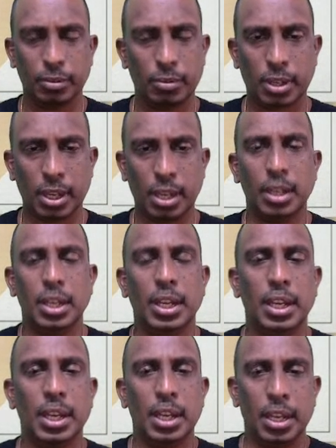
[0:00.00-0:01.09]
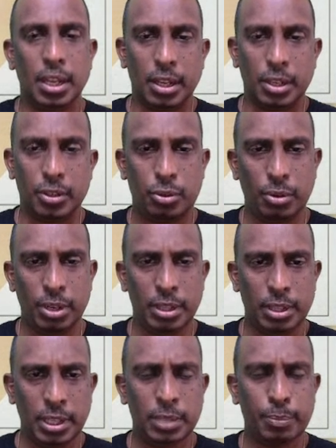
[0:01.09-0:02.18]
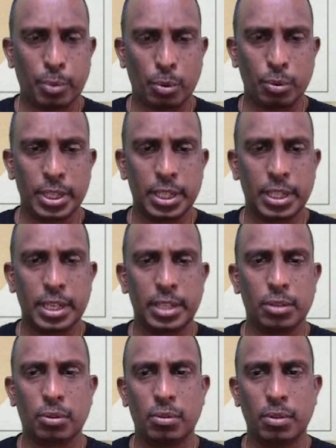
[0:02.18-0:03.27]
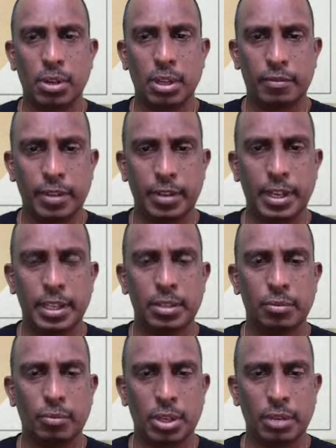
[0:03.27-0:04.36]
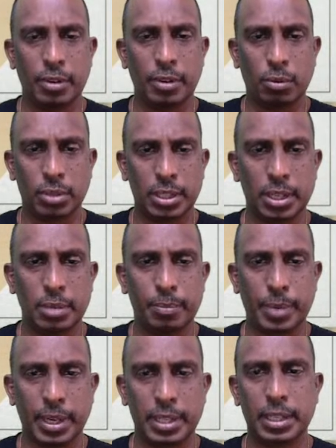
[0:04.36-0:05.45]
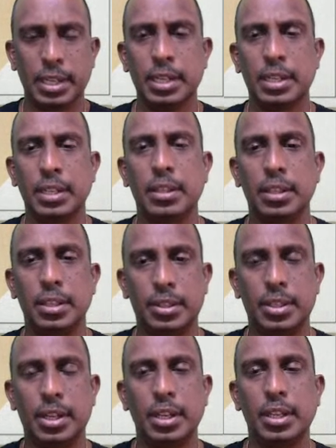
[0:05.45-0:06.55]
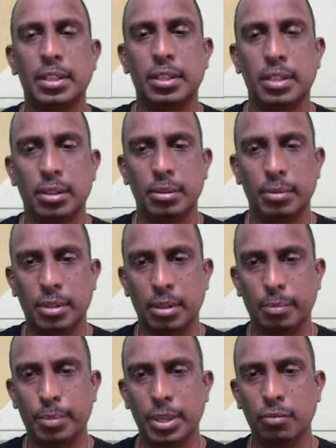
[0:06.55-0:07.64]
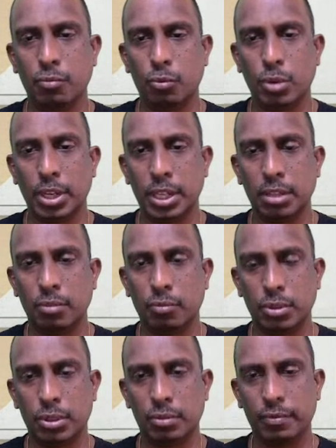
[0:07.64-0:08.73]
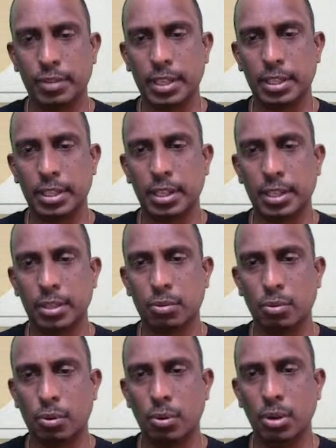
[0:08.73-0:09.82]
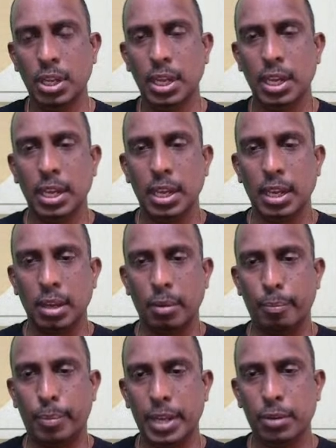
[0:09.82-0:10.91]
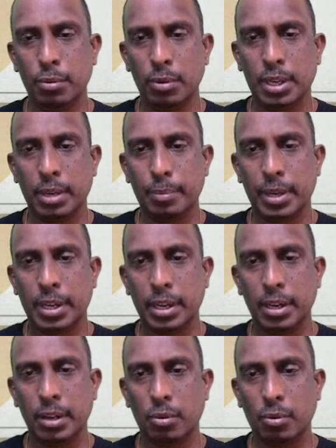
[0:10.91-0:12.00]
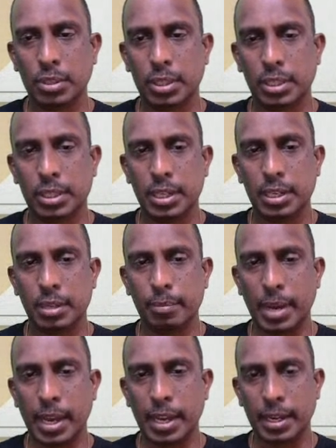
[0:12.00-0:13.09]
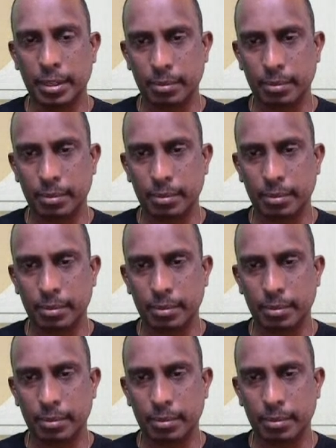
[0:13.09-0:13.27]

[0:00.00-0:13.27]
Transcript: Okay. During this process, that is organic waste, whatever oxygen present in this, that is the BOD in the sewage, that is called biochemical oxygen demand.